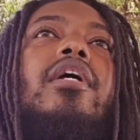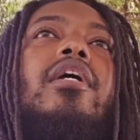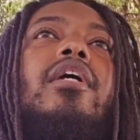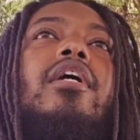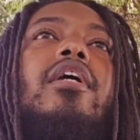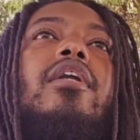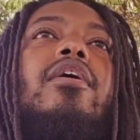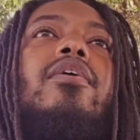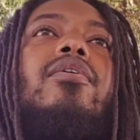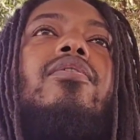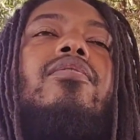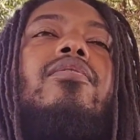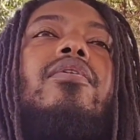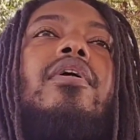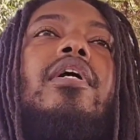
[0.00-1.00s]
and
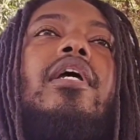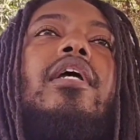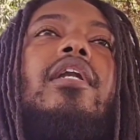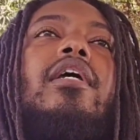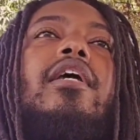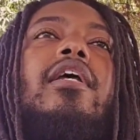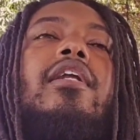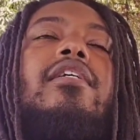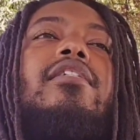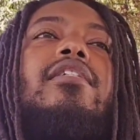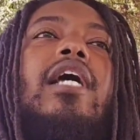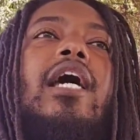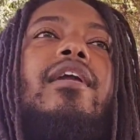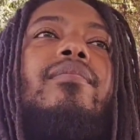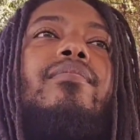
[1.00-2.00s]
a
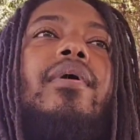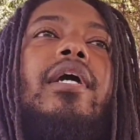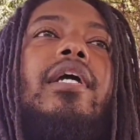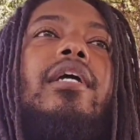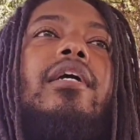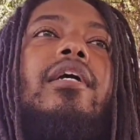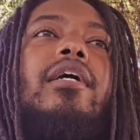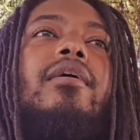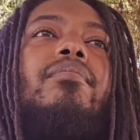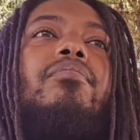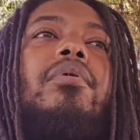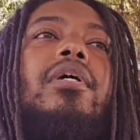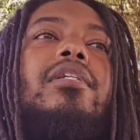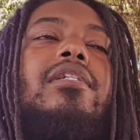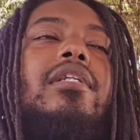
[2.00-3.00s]
sodomite,
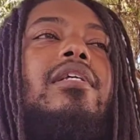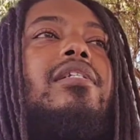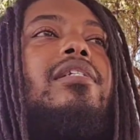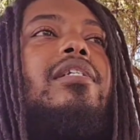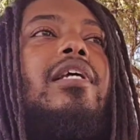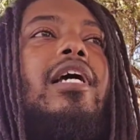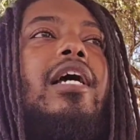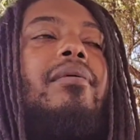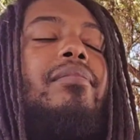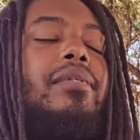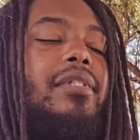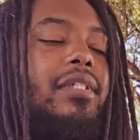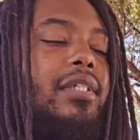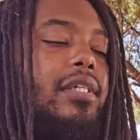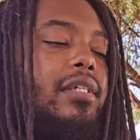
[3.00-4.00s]
but this is common
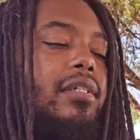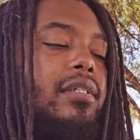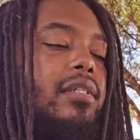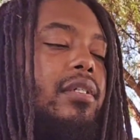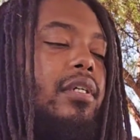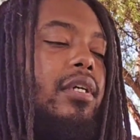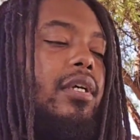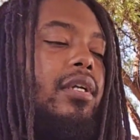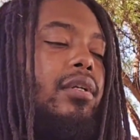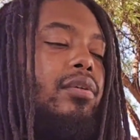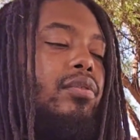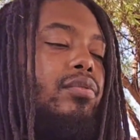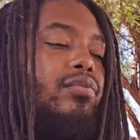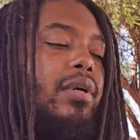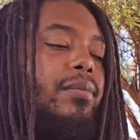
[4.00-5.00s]
sense.
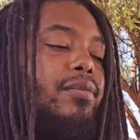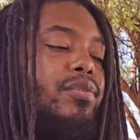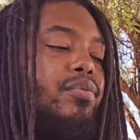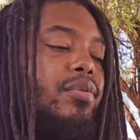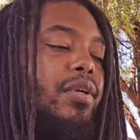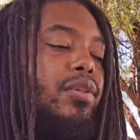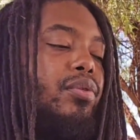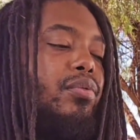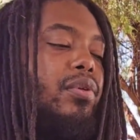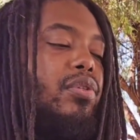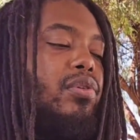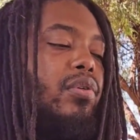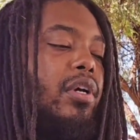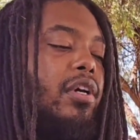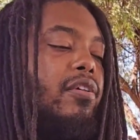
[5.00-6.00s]
Deuteronomy
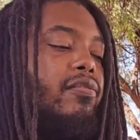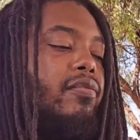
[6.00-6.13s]
23:12.